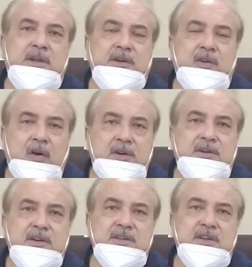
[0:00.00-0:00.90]
The
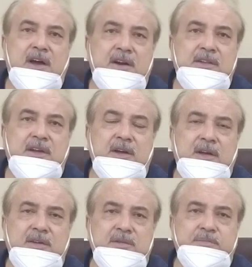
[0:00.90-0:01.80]
doctors are
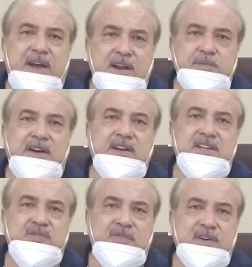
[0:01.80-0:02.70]
the
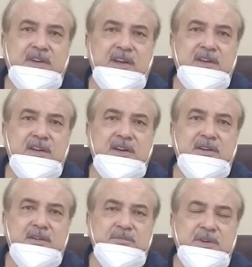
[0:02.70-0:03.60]
paramedics working
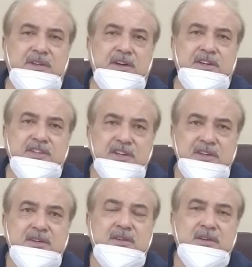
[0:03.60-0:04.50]
in the
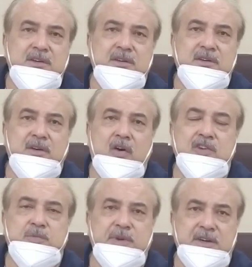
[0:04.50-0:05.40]
teaching
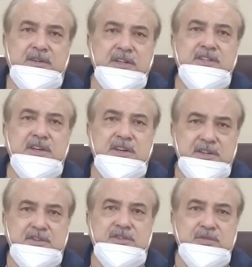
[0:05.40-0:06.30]
teaching
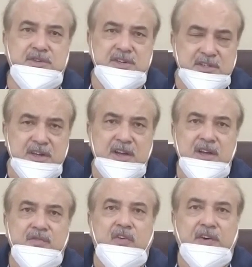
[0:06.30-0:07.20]
institutions
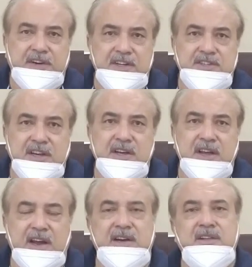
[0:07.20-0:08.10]
for
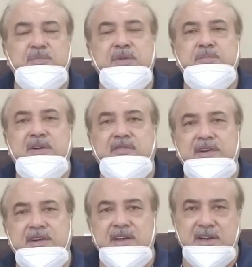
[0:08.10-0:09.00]
teaching, and the people
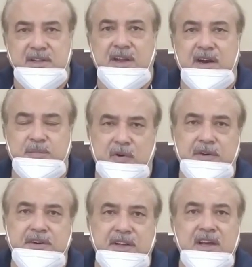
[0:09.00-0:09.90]
working in the
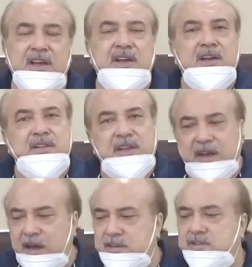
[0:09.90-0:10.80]
laboratory,
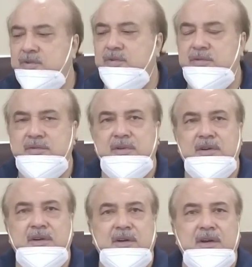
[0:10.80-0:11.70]
they also
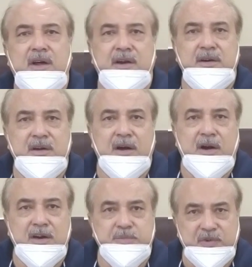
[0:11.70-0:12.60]
are
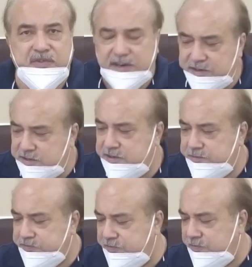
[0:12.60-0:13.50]
called providers.